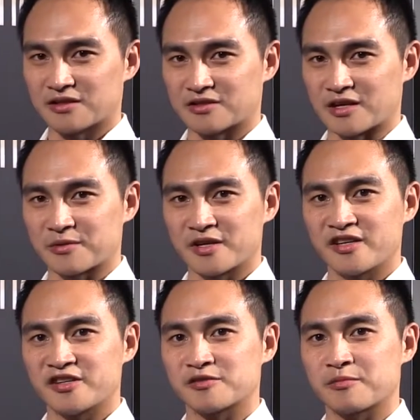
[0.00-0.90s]

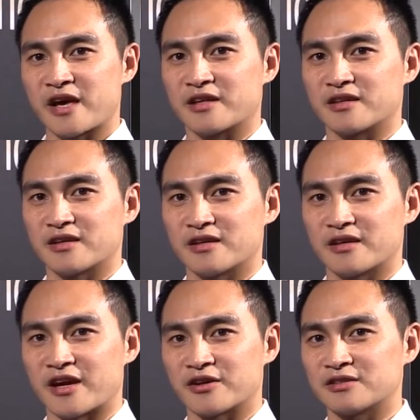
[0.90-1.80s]
Japanese made
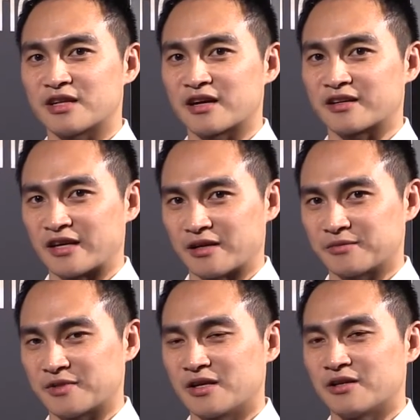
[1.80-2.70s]
Elna cap
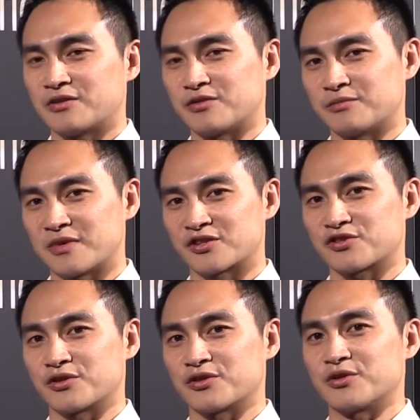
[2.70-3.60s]
to make
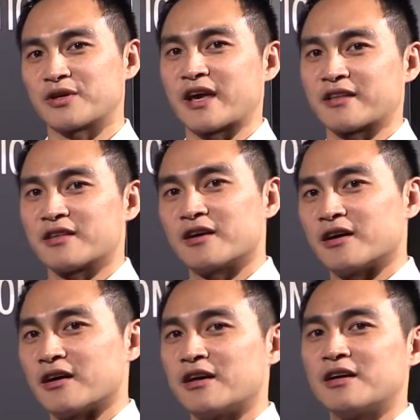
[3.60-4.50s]
sure you get the